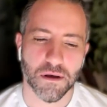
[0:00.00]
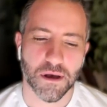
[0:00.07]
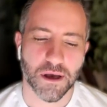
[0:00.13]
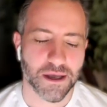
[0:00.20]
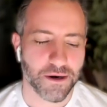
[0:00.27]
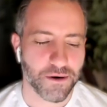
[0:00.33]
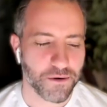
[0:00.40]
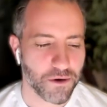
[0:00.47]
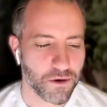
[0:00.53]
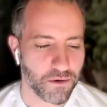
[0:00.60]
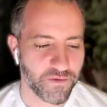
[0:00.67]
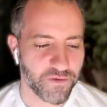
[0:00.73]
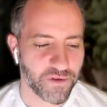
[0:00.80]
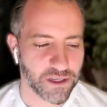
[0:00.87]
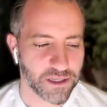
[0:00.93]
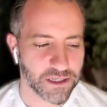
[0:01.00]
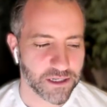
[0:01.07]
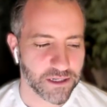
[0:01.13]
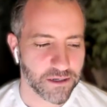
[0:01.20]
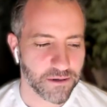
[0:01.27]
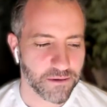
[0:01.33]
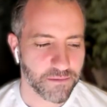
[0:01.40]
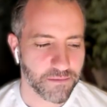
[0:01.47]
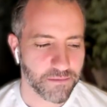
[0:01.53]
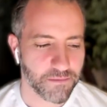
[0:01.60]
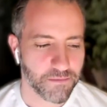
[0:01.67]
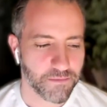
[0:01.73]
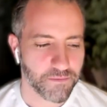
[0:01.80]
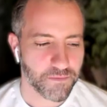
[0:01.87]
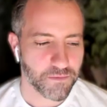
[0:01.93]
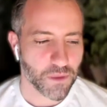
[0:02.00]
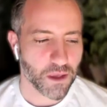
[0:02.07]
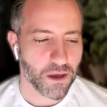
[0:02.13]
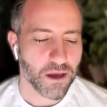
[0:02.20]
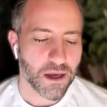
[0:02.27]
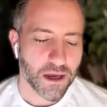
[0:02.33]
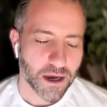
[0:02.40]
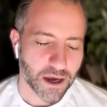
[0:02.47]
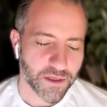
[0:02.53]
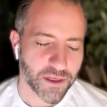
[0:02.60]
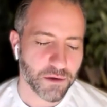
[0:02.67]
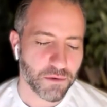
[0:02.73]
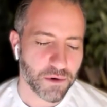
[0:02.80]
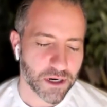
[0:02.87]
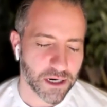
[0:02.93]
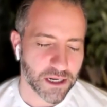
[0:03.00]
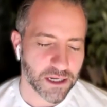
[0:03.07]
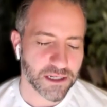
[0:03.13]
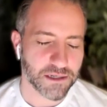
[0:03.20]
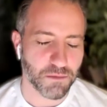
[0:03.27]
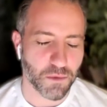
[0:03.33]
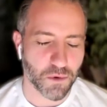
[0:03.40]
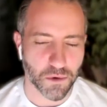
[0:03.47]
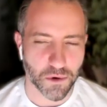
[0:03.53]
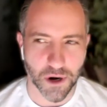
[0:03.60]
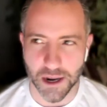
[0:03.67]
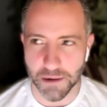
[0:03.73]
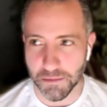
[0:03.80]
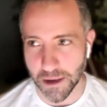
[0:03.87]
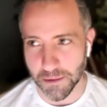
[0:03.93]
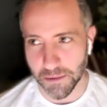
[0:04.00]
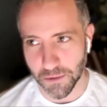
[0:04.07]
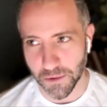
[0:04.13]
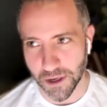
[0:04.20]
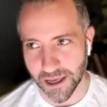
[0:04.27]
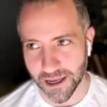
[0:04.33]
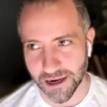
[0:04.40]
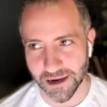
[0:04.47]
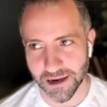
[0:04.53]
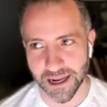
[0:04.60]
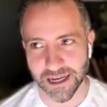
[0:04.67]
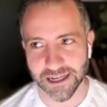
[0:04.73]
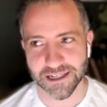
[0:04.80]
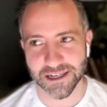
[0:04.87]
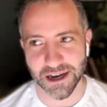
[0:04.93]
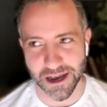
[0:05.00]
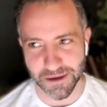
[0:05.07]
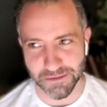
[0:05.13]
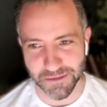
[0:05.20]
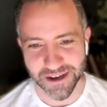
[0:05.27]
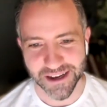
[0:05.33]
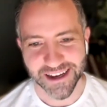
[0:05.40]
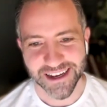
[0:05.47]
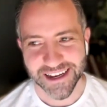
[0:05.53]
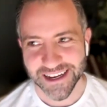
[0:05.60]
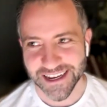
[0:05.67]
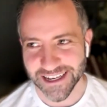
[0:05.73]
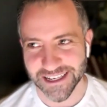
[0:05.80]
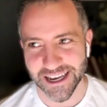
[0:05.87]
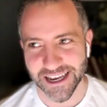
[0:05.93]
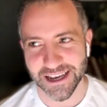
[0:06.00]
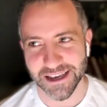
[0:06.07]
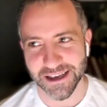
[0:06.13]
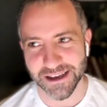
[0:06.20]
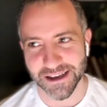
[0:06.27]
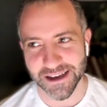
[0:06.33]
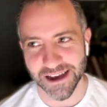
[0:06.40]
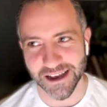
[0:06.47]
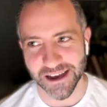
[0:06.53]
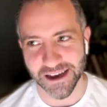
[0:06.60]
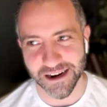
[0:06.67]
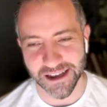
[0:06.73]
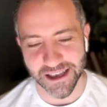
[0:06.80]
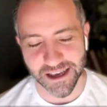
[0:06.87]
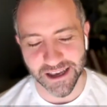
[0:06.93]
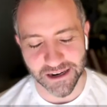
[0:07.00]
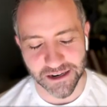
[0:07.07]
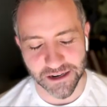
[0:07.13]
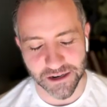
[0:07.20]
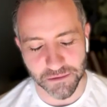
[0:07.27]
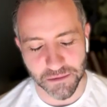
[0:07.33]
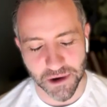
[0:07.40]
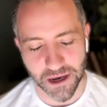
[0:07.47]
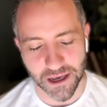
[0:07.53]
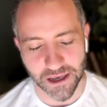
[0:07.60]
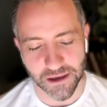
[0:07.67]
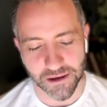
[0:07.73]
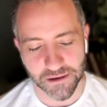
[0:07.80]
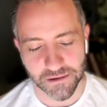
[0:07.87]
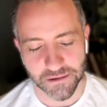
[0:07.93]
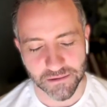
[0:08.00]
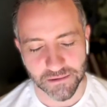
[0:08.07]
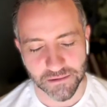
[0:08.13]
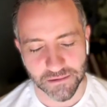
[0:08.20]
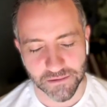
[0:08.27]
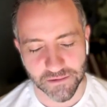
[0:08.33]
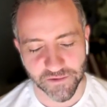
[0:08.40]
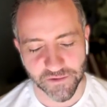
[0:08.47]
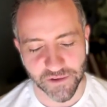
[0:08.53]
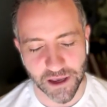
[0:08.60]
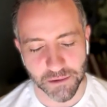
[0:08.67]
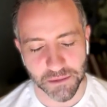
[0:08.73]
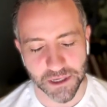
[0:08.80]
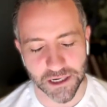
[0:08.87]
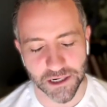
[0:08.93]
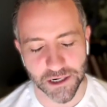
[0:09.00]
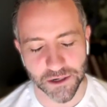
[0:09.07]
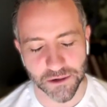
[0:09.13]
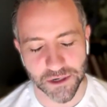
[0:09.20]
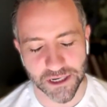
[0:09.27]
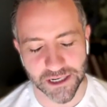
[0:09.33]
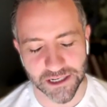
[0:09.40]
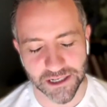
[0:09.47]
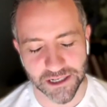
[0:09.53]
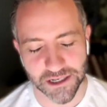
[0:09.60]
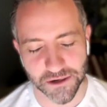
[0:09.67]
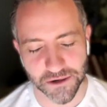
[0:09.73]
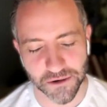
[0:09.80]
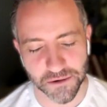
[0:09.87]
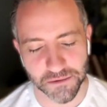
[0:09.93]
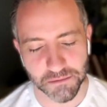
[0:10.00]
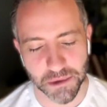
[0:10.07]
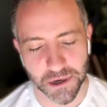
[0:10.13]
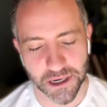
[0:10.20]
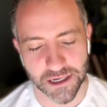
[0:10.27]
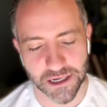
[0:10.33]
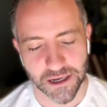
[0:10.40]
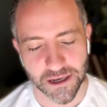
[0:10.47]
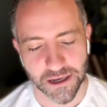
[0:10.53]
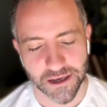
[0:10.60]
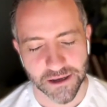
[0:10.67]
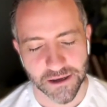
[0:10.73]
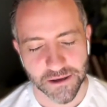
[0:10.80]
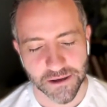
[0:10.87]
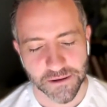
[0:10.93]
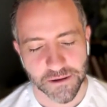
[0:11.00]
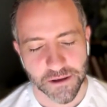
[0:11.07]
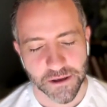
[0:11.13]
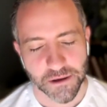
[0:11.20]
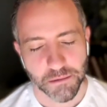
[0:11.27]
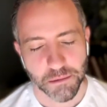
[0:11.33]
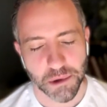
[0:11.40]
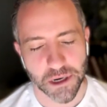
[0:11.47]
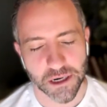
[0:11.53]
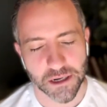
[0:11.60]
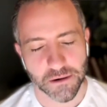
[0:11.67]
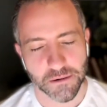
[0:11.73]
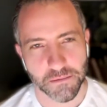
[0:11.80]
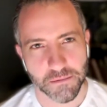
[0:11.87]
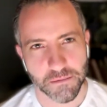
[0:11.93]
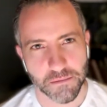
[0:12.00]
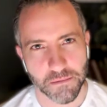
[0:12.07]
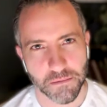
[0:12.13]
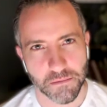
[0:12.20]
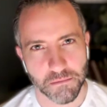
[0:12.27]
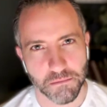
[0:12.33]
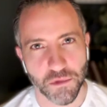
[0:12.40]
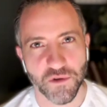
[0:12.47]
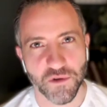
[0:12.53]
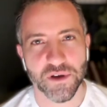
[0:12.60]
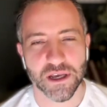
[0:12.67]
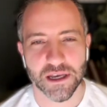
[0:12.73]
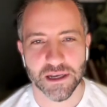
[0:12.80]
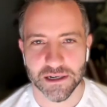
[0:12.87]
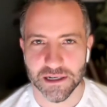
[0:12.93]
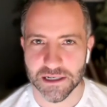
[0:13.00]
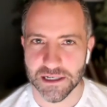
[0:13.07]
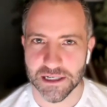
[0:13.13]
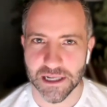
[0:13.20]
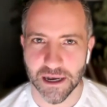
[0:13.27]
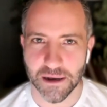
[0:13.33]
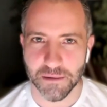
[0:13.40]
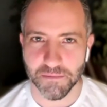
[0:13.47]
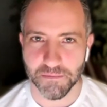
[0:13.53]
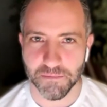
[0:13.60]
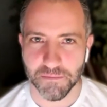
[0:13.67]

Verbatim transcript: I don't know if it's, I think what it is more, and maybe we can next time, because I, I got to get to my family duties soon, yeah. but, but moving into step